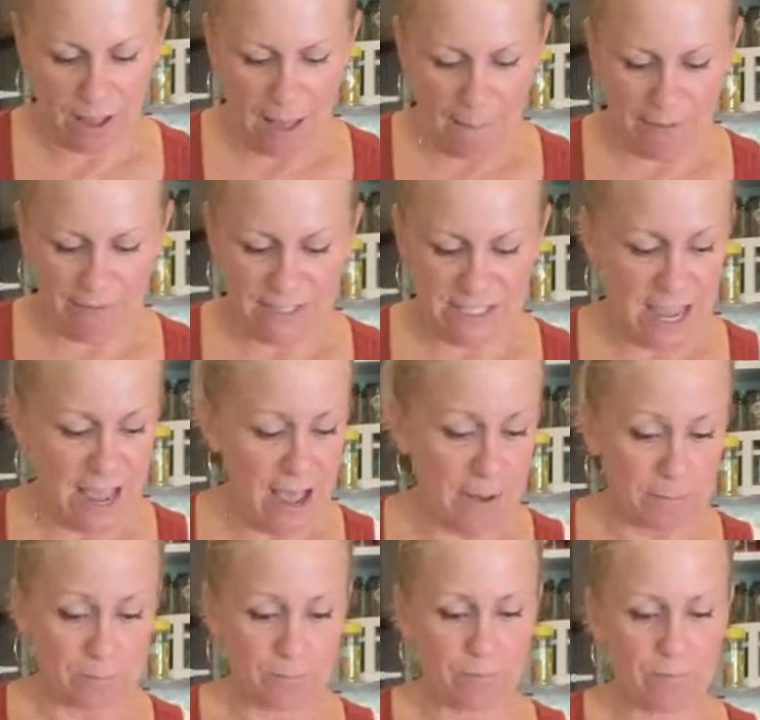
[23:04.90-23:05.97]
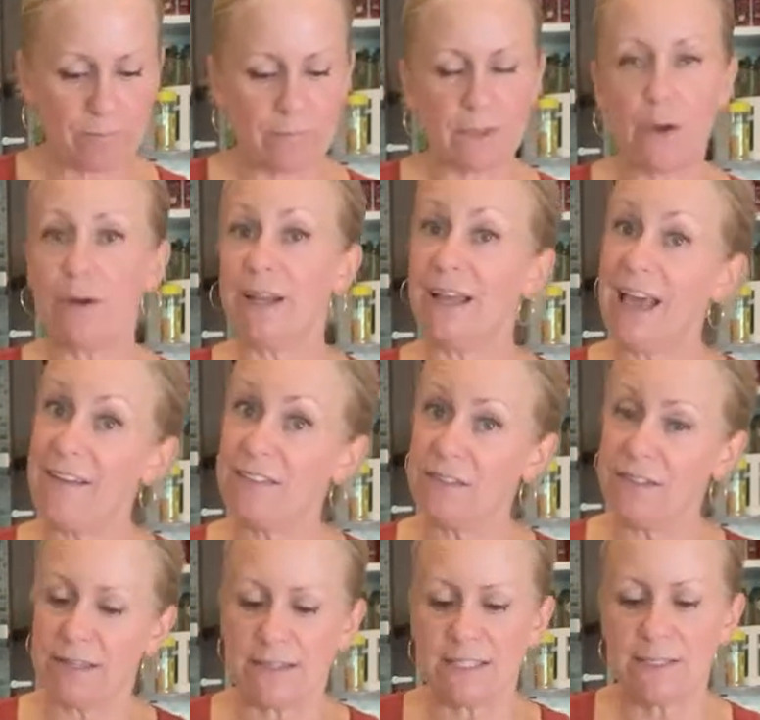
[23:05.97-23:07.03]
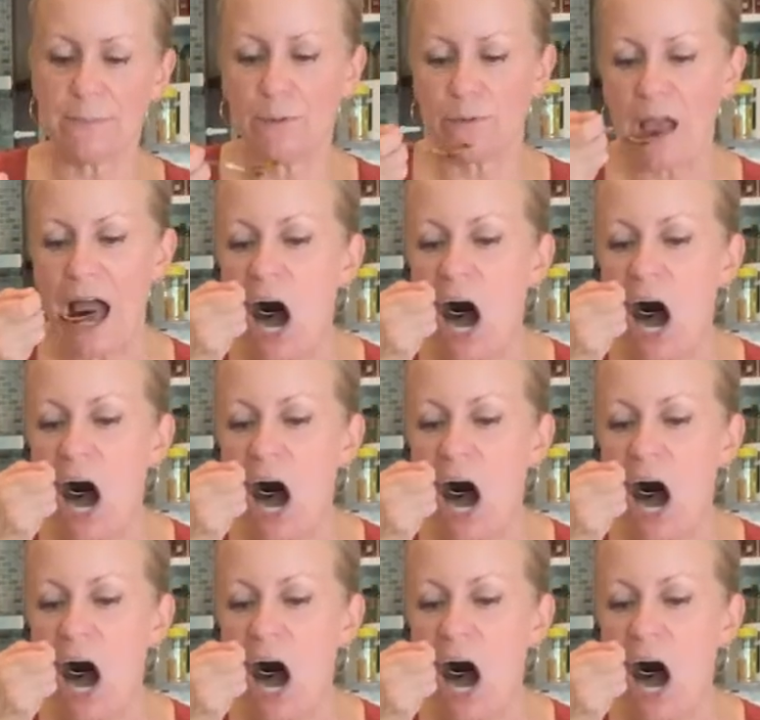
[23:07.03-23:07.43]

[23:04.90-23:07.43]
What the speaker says: of it down. Oh, and I have to lick the spoon.